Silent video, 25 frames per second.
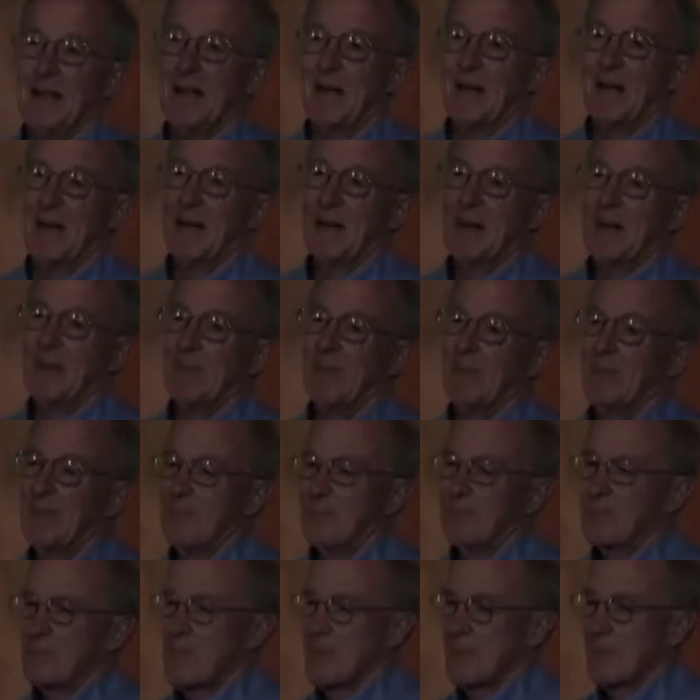um,
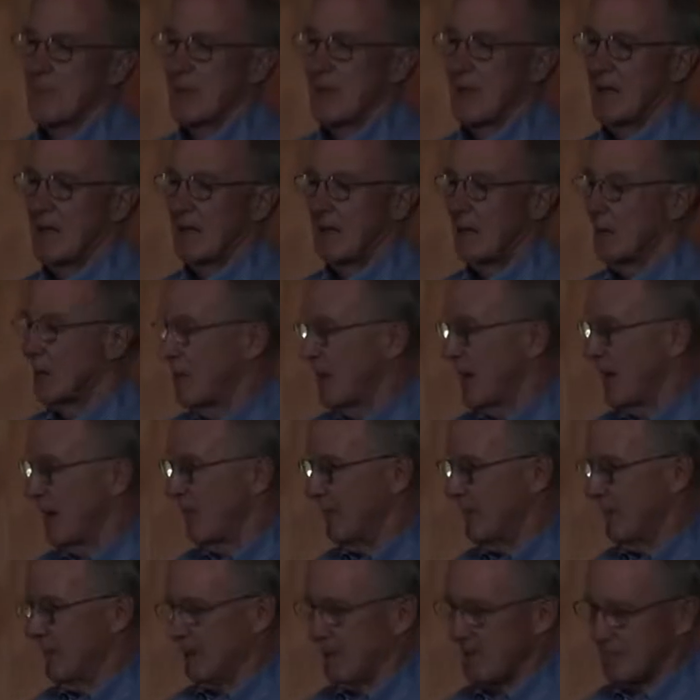the
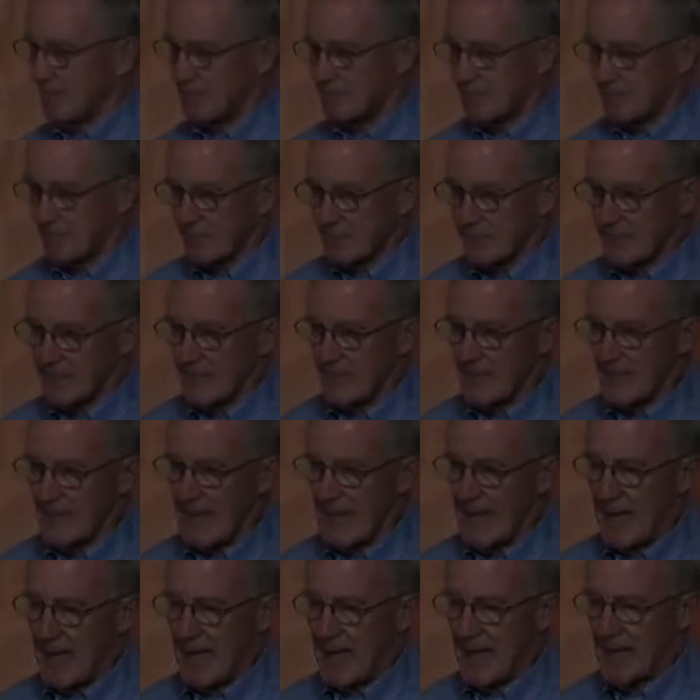grain mill.
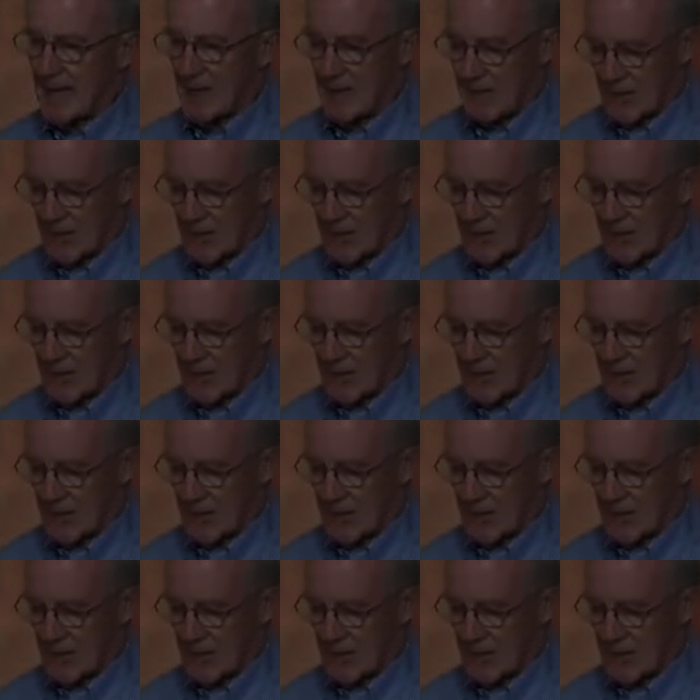And